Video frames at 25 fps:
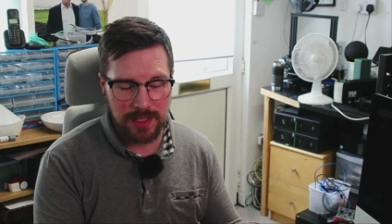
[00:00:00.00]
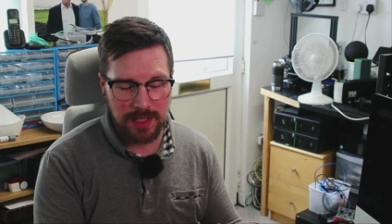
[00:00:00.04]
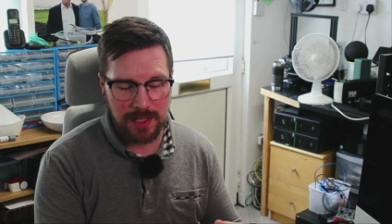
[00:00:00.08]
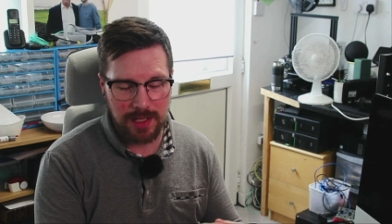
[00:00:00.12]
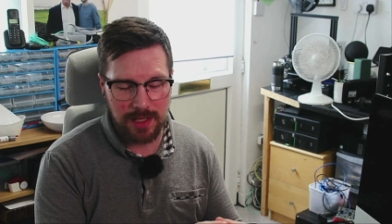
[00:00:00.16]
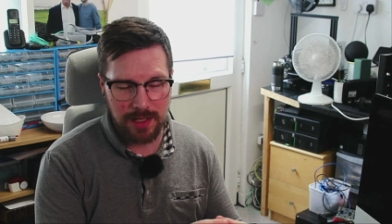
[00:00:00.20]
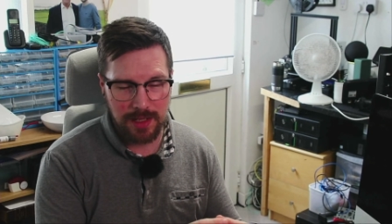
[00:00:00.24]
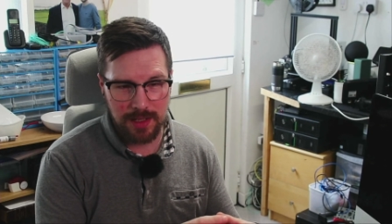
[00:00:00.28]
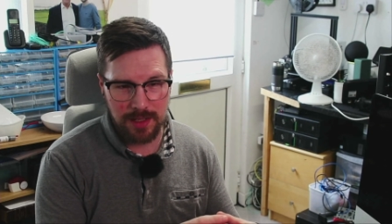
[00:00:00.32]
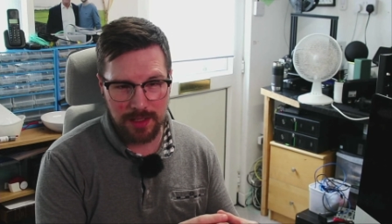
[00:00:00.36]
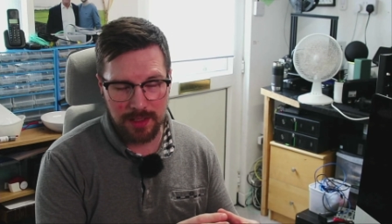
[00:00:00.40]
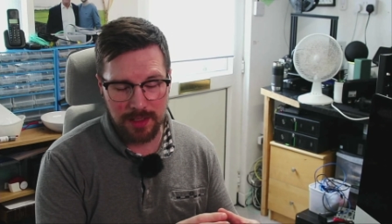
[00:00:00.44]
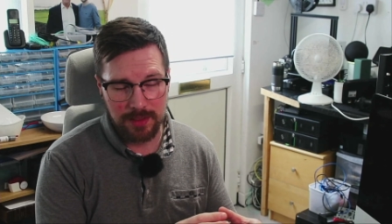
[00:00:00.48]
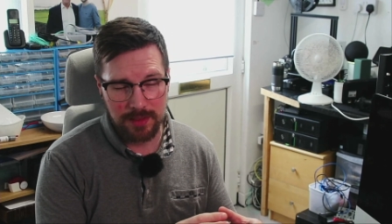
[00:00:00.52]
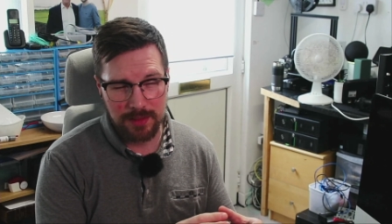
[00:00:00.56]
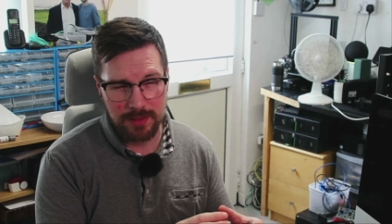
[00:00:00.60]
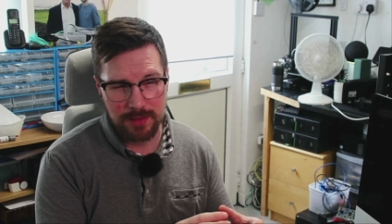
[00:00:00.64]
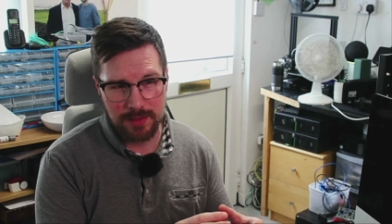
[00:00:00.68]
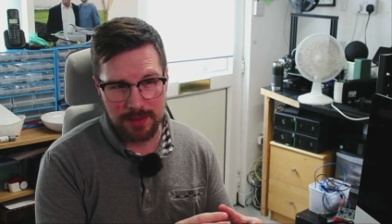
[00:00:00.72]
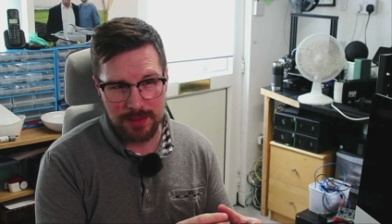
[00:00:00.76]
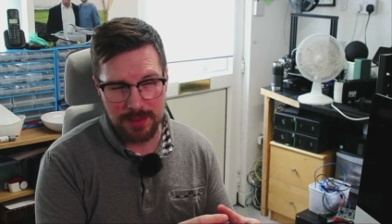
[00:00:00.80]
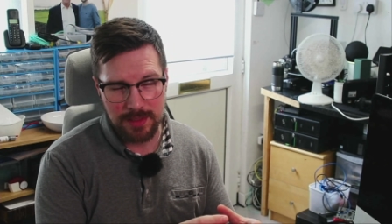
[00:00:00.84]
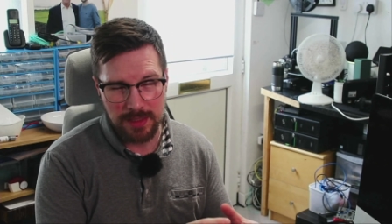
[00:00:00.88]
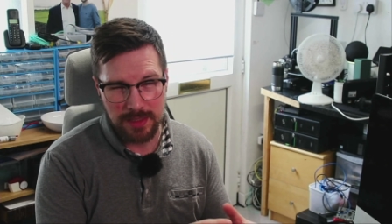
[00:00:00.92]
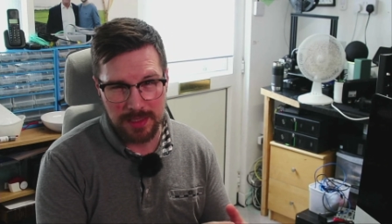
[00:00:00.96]
and
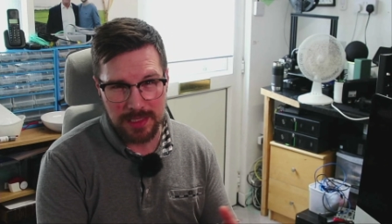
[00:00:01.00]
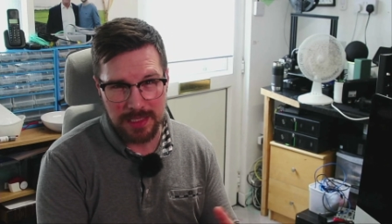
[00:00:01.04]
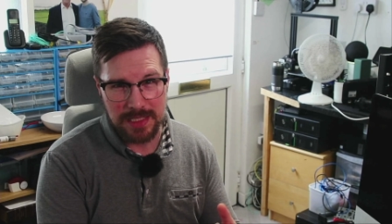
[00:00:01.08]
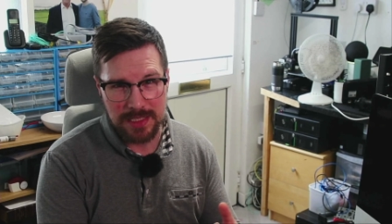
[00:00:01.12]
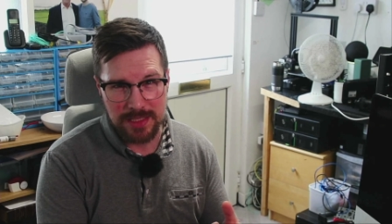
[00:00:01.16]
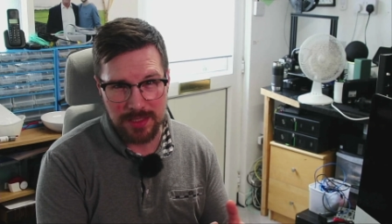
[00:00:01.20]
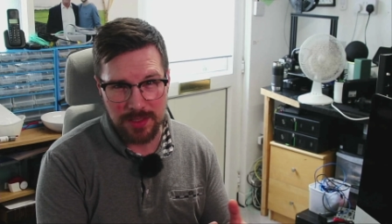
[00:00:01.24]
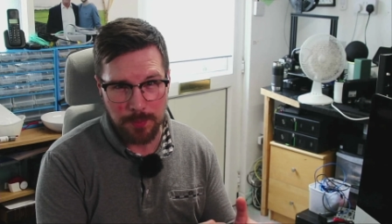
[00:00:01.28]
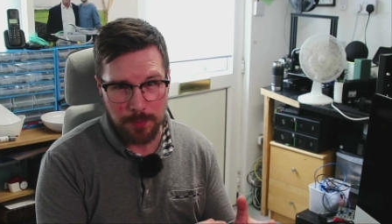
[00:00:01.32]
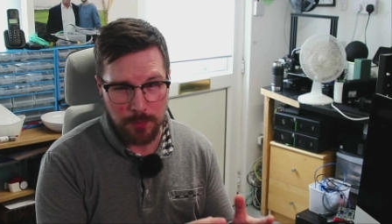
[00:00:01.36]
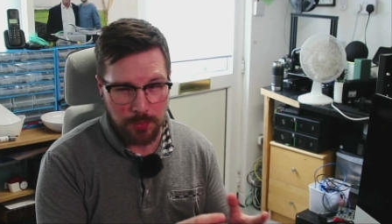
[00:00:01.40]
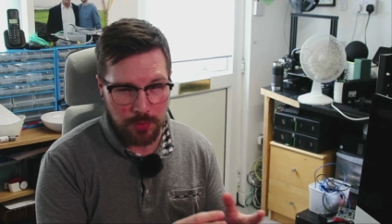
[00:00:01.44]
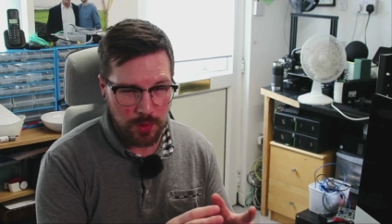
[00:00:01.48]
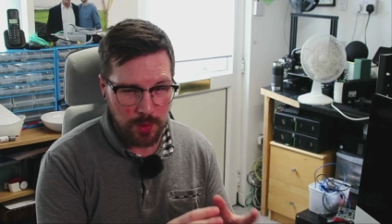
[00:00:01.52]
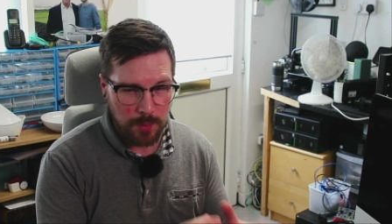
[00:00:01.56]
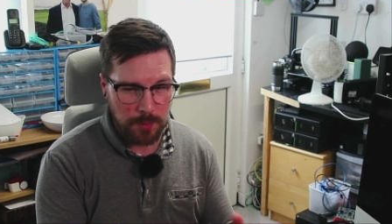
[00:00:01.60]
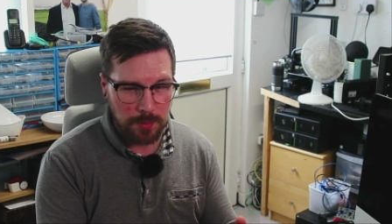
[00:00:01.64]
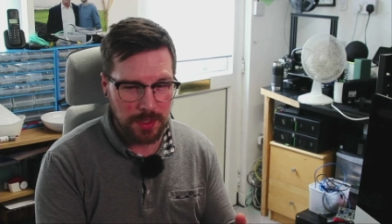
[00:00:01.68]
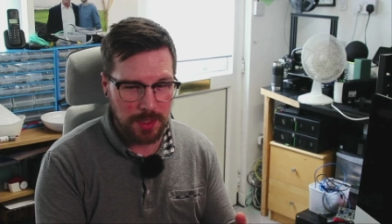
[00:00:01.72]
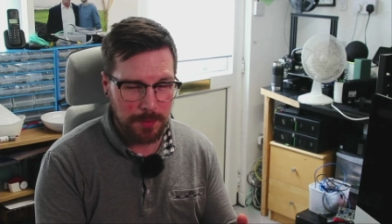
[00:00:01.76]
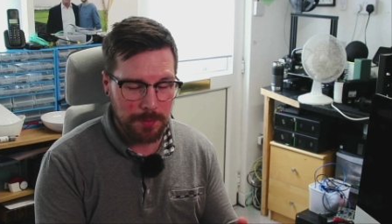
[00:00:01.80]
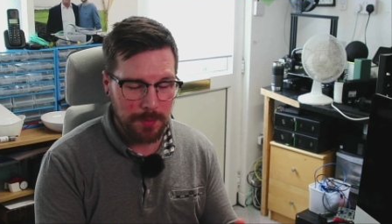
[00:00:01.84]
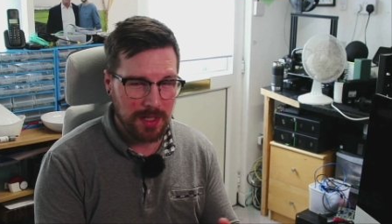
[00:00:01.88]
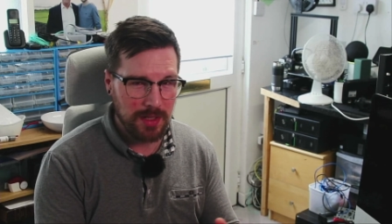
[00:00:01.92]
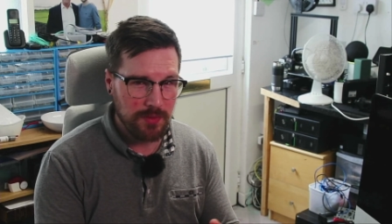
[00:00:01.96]
these are probably
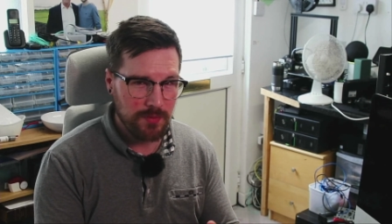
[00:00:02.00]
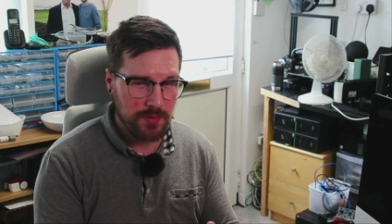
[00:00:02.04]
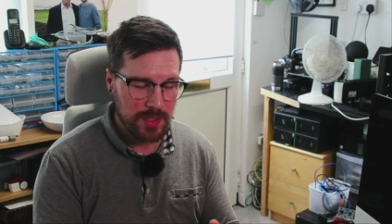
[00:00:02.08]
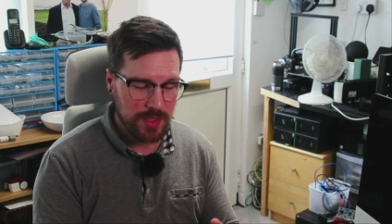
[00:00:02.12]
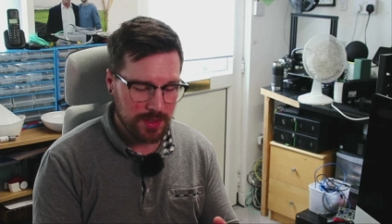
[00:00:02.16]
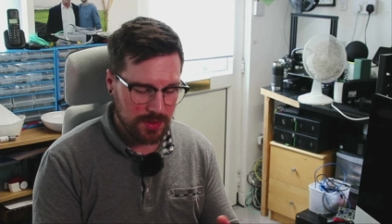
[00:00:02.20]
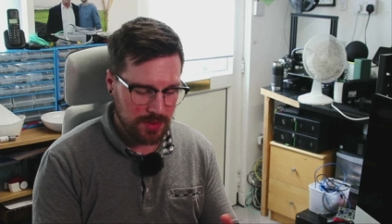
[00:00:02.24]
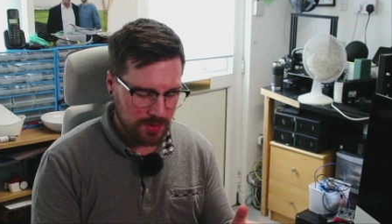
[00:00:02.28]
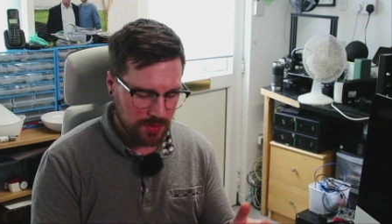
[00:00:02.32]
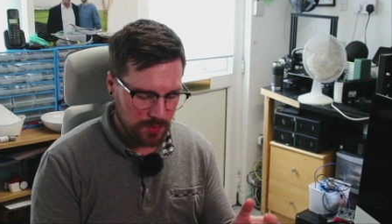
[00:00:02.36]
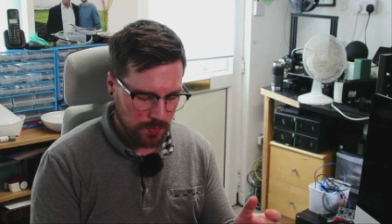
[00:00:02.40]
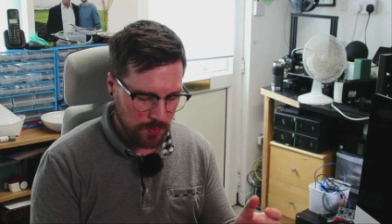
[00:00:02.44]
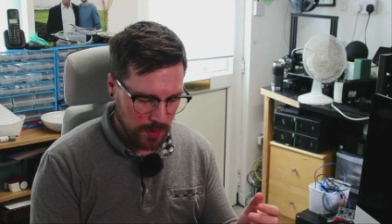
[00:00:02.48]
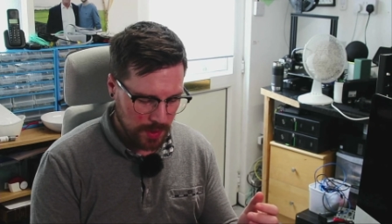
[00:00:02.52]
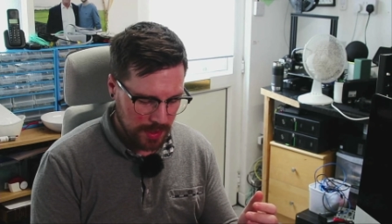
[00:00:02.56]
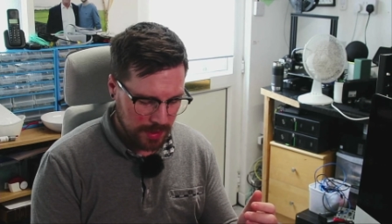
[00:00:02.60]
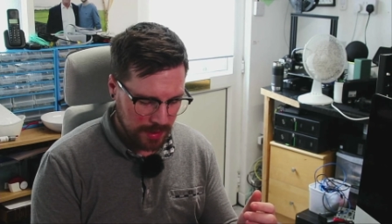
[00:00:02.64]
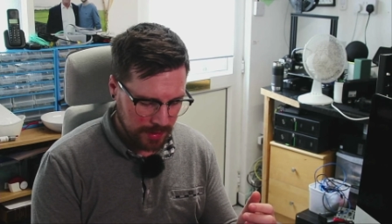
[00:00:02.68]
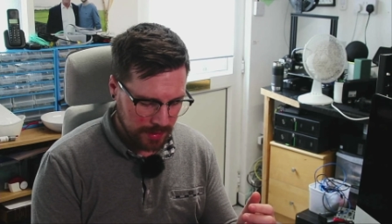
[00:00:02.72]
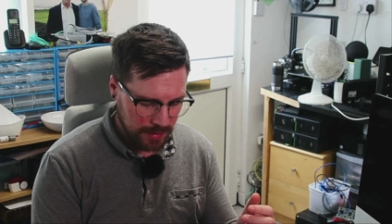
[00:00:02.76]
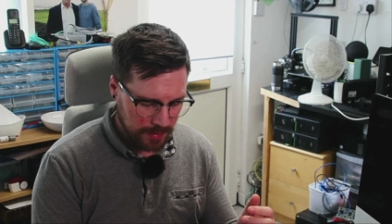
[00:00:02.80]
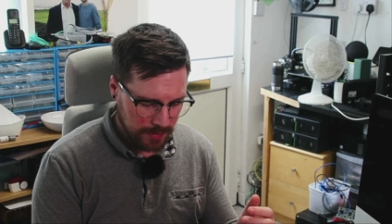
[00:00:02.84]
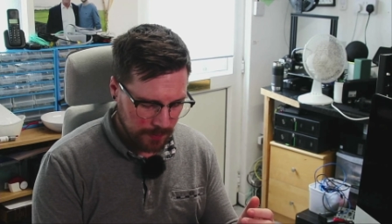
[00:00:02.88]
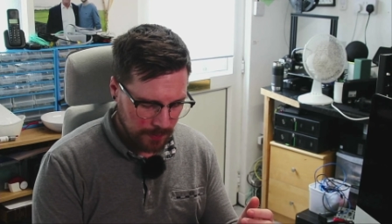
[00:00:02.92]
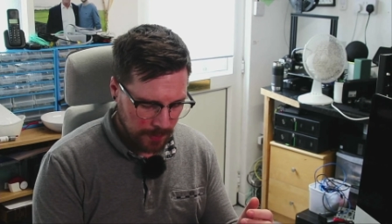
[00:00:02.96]
my reasons
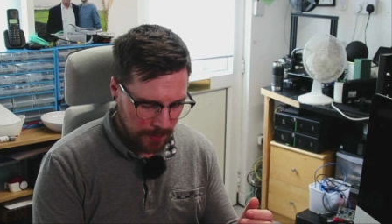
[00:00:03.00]
why